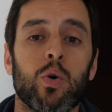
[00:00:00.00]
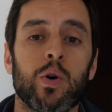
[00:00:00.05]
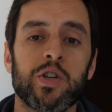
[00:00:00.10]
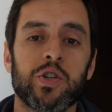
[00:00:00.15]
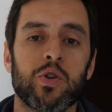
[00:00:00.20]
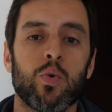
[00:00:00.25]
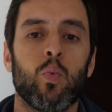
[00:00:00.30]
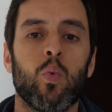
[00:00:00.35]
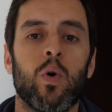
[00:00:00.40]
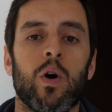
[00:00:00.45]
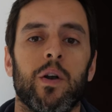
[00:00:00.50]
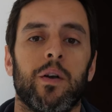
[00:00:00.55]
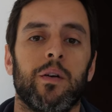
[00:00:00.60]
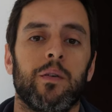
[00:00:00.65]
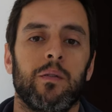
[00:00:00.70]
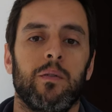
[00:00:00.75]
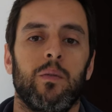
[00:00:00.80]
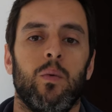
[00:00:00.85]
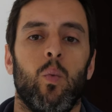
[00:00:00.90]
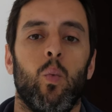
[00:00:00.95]
question one,
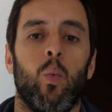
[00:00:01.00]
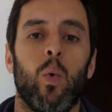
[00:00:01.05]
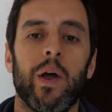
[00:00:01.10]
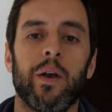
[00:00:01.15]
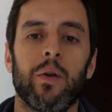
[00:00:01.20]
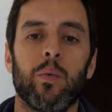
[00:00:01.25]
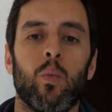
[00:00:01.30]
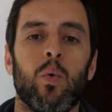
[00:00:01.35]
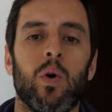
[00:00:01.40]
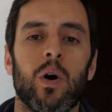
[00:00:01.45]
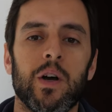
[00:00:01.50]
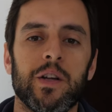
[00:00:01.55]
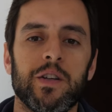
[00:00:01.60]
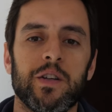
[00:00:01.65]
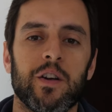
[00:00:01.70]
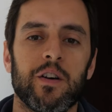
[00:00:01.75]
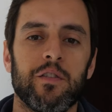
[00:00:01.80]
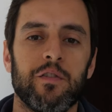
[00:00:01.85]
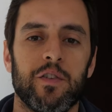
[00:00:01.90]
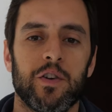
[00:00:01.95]
when and why
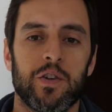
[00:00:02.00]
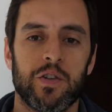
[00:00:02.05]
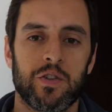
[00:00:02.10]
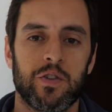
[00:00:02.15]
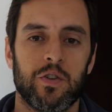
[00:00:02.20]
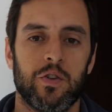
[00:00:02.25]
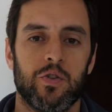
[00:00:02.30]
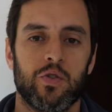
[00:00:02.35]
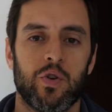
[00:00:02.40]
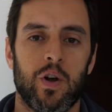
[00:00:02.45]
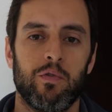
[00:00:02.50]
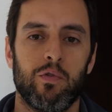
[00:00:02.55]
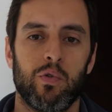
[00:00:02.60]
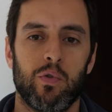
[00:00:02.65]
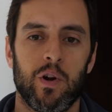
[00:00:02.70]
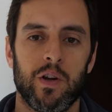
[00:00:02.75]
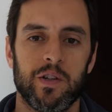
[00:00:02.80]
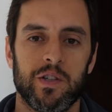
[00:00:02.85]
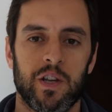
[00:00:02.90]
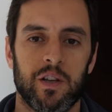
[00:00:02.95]
did I first start travel
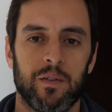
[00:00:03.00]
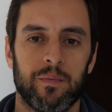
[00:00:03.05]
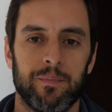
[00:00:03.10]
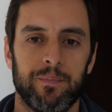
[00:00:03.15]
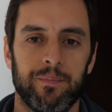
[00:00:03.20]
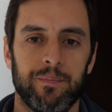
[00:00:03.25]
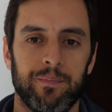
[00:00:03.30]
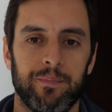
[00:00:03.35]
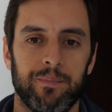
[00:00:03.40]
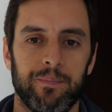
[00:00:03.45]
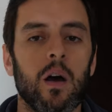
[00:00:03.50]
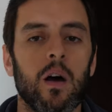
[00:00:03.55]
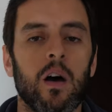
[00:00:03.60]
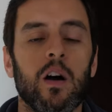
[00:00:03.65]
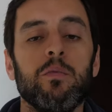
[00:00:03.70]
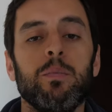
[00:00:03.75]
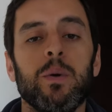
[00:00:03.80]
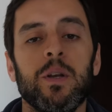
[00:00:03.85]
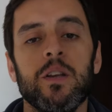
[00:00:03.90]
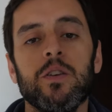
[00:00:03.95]
writing?
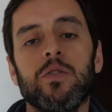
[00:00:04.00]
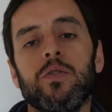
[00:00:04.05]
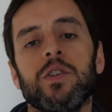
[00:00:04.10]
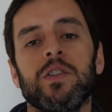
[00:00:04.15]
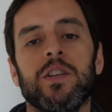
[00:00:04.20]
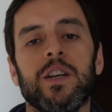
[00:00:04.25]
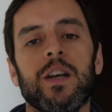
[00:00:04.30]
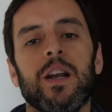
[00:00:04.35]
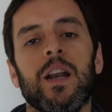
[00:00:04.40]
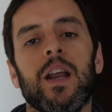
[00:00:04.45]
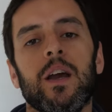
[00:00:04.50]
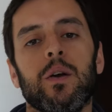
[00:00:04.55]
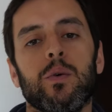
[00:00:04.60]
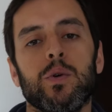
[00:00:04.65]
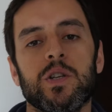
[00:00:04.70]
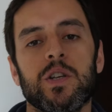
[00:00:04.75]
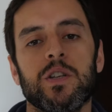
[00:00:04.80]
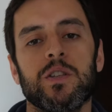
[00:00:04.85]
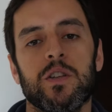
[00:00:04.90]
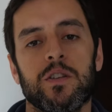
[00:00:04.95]
I've been interested in
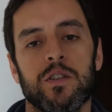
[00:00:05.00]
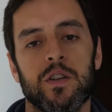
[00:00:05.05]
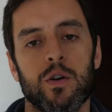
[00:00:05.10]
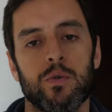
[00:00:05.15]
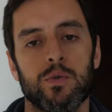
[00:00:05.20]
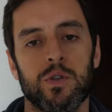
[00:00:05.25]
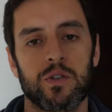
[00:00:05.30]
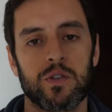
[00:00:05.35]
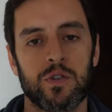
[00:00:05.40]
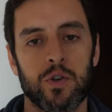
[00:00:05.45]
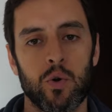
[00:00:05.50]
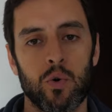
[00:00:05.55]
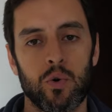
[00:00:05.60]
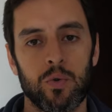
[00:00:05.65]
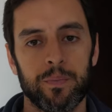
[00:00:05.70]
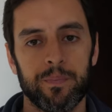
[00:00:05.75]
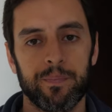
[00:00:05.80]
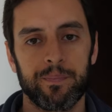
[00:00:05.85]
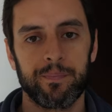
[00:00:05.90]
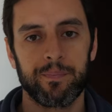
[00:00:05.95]
languages since I was at
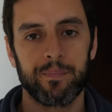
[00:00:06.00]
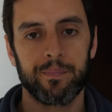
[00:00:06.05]
school.